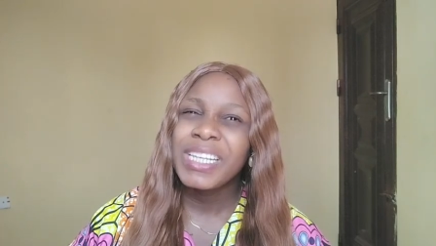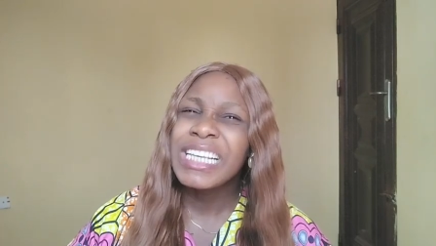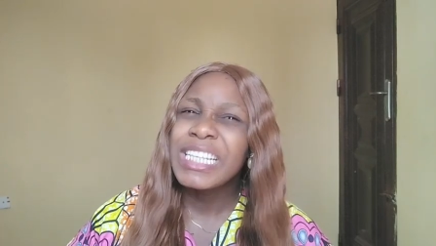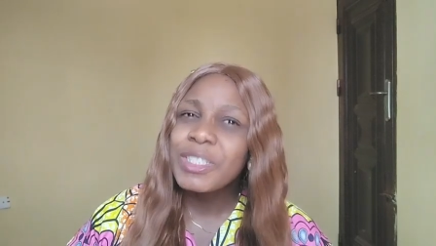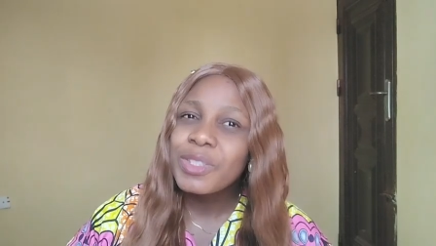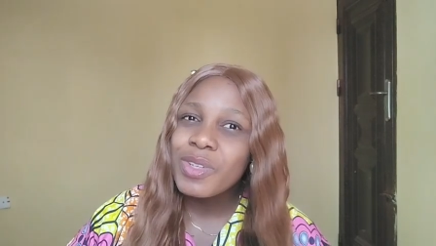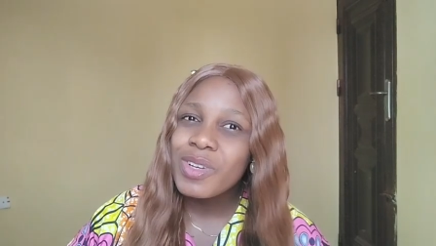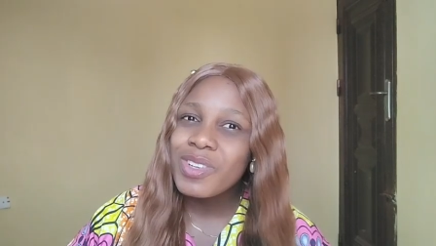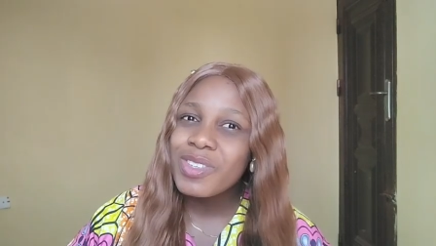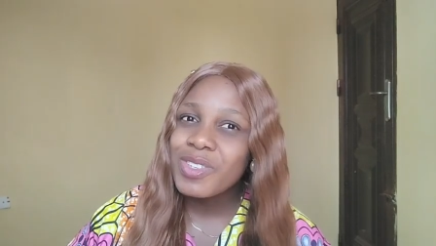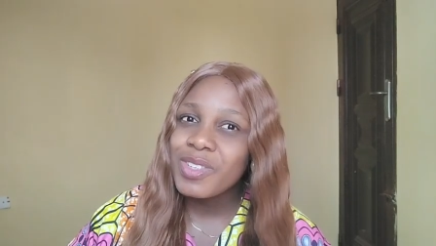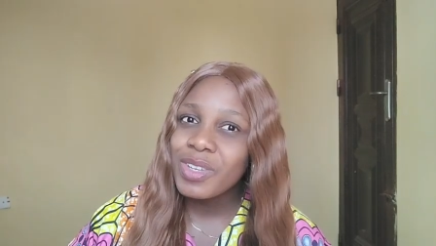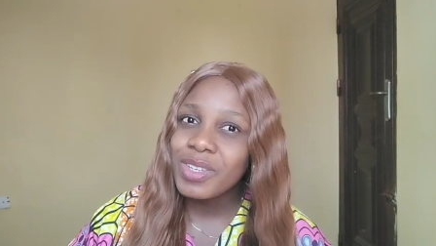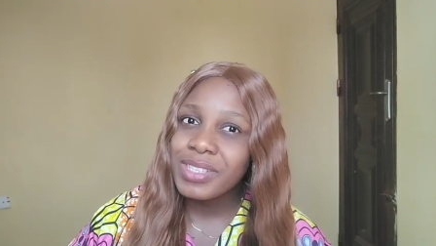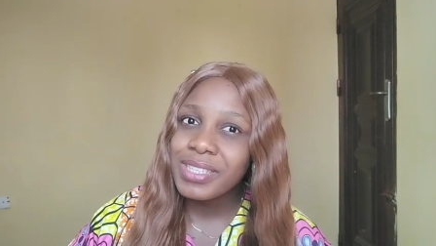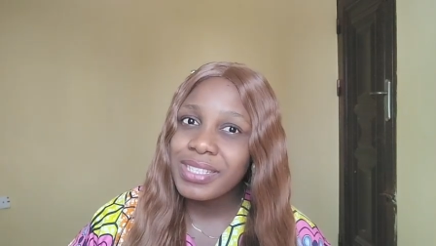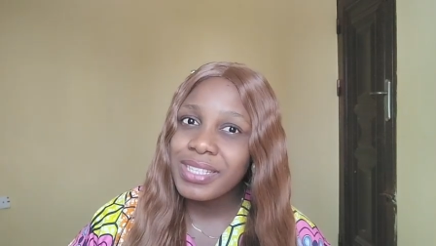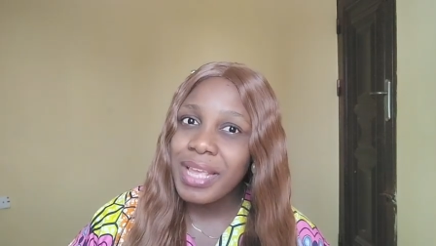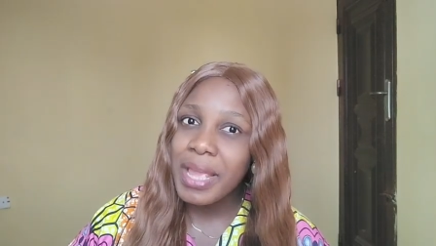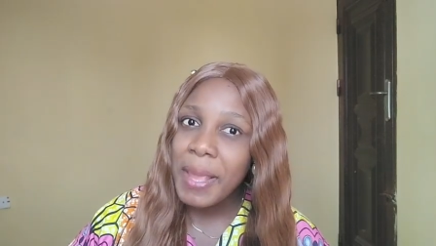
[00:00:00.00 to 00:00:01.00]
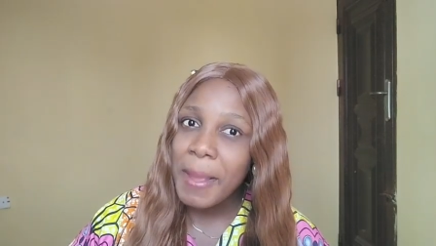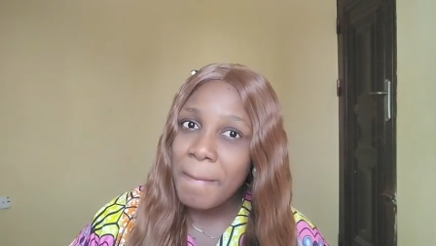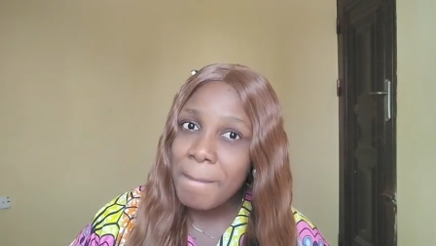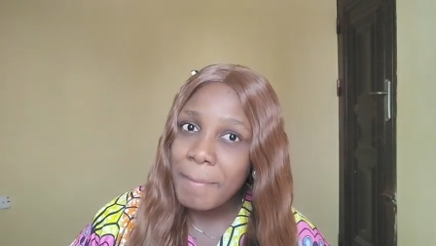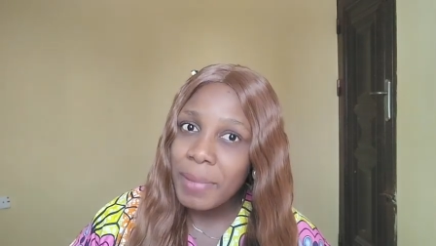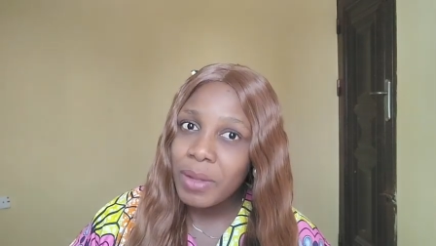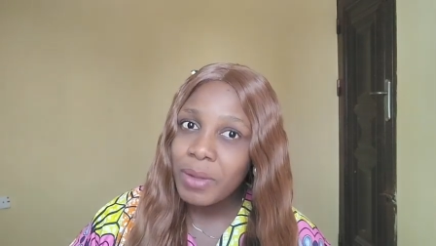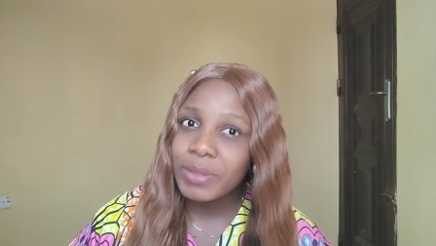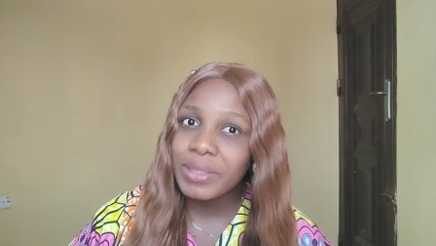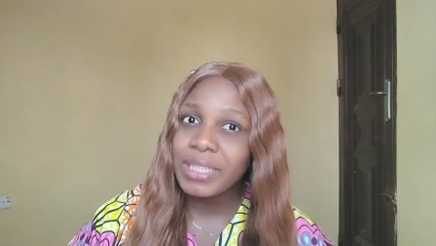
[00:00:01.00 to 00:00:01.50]
he's not just
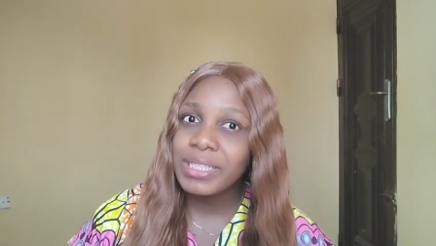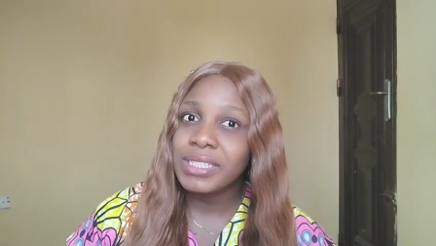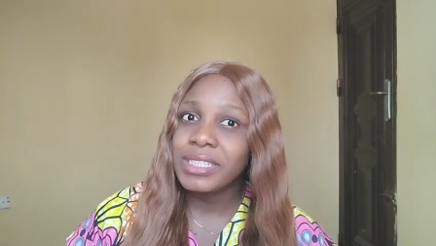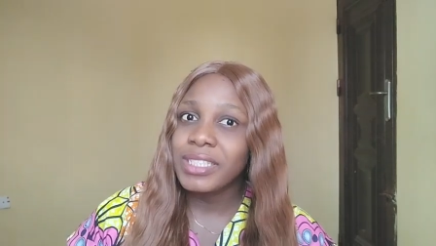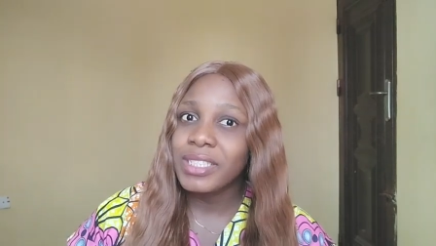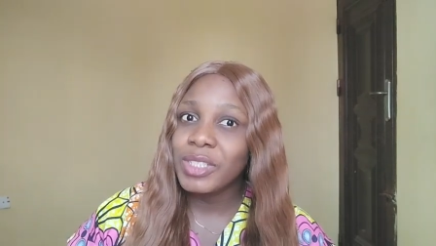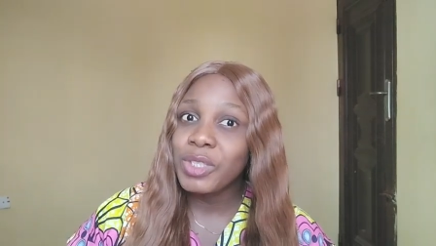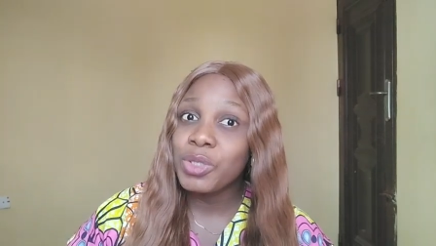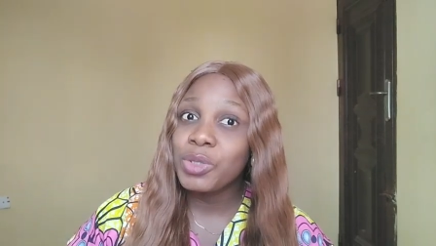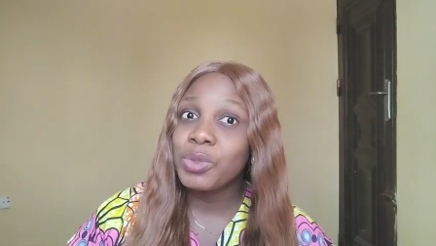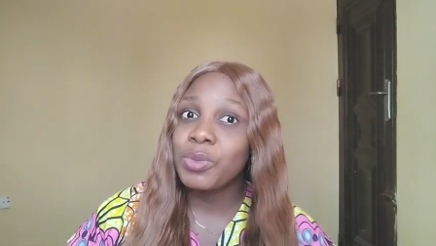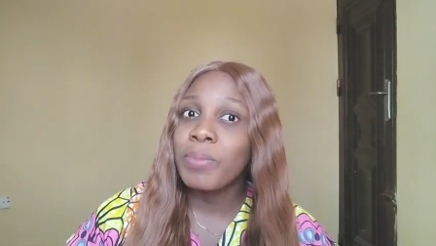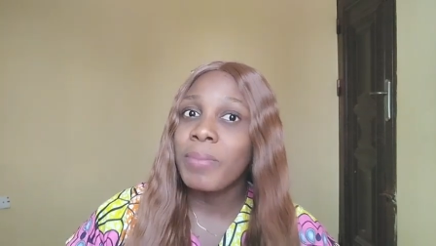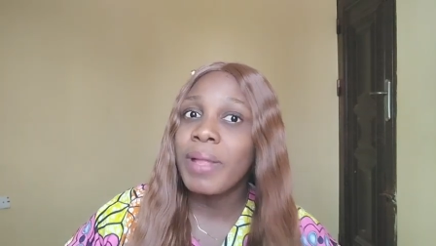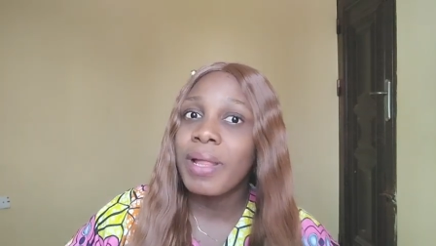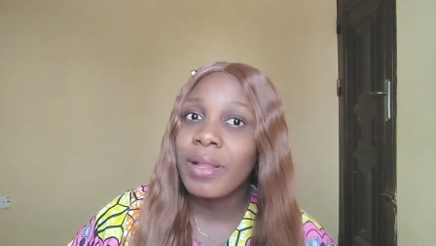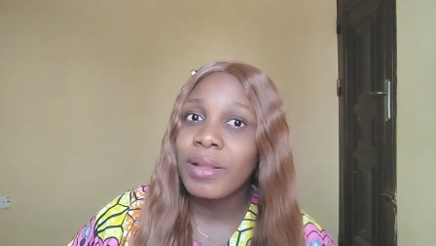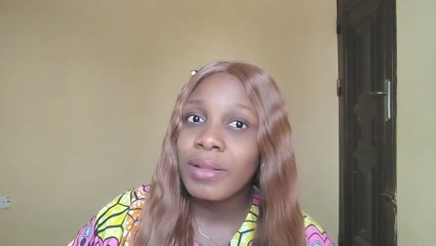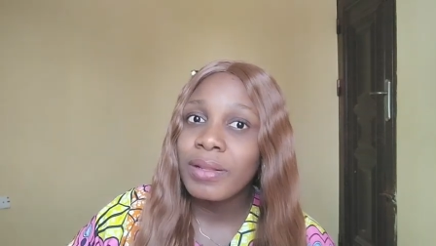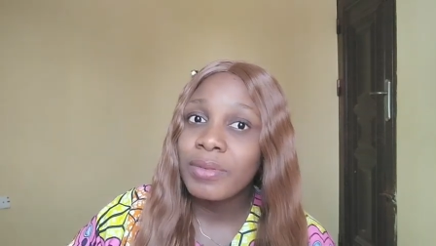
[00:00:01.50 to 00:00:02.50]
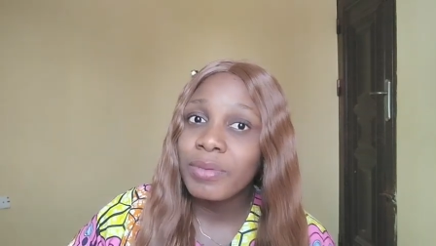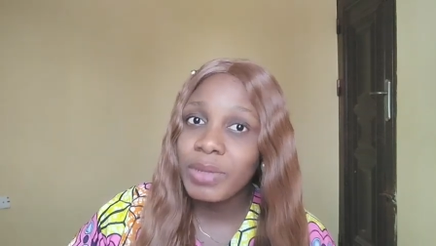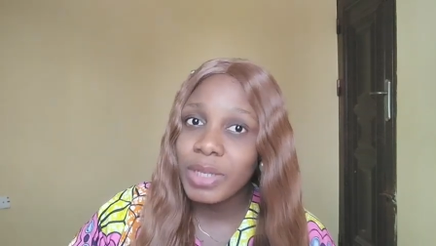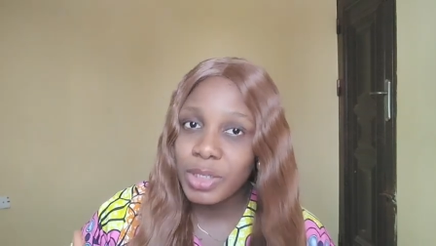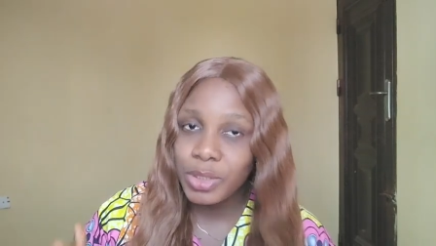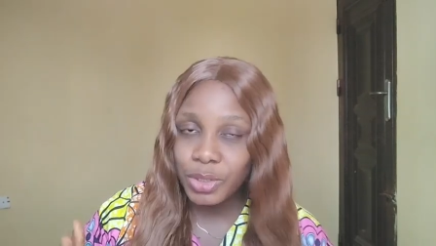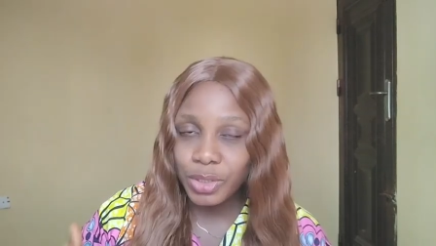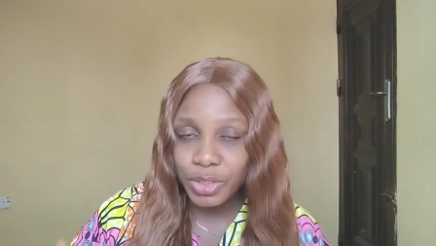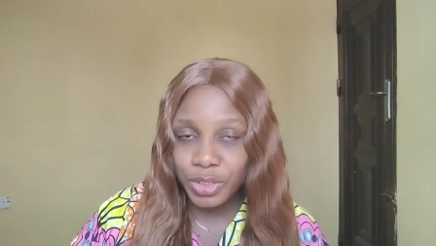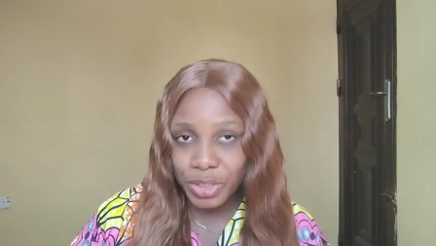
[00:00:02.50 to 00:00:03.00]
a male that is into male
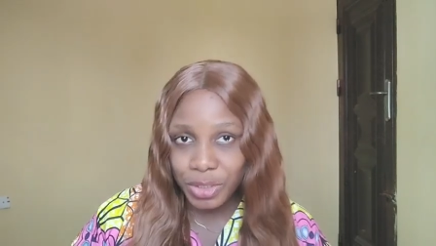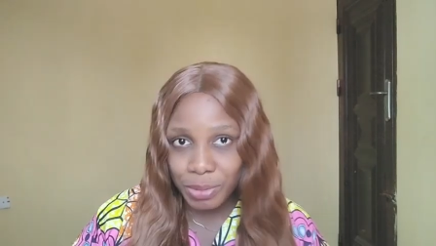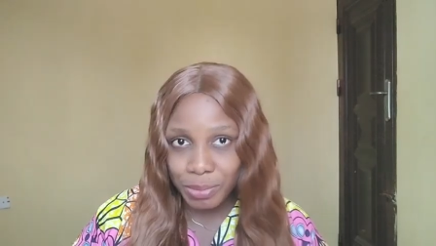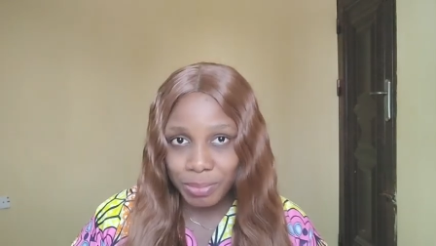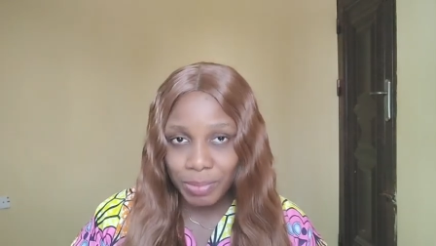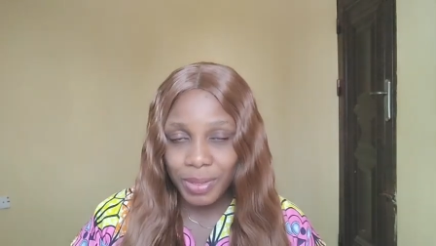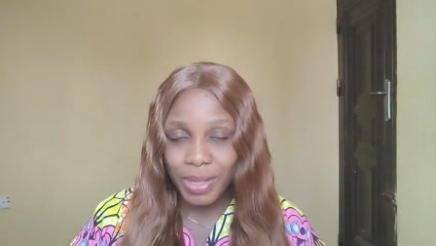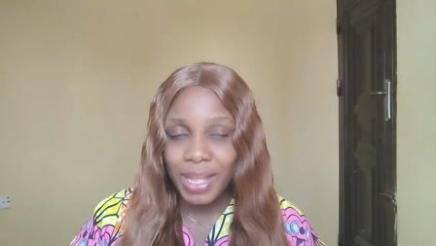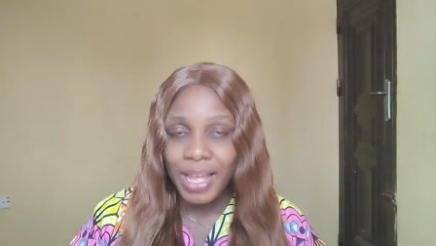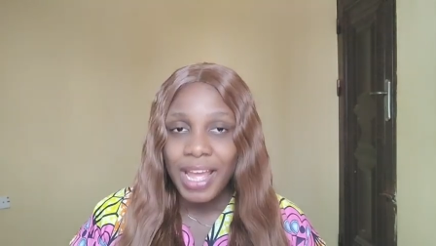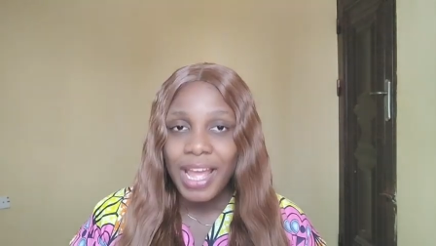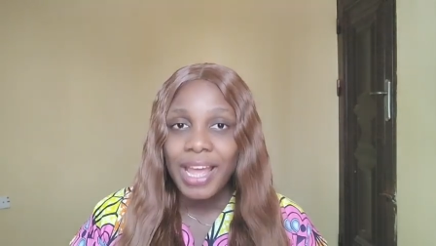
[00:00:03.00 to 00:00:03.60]
relationship.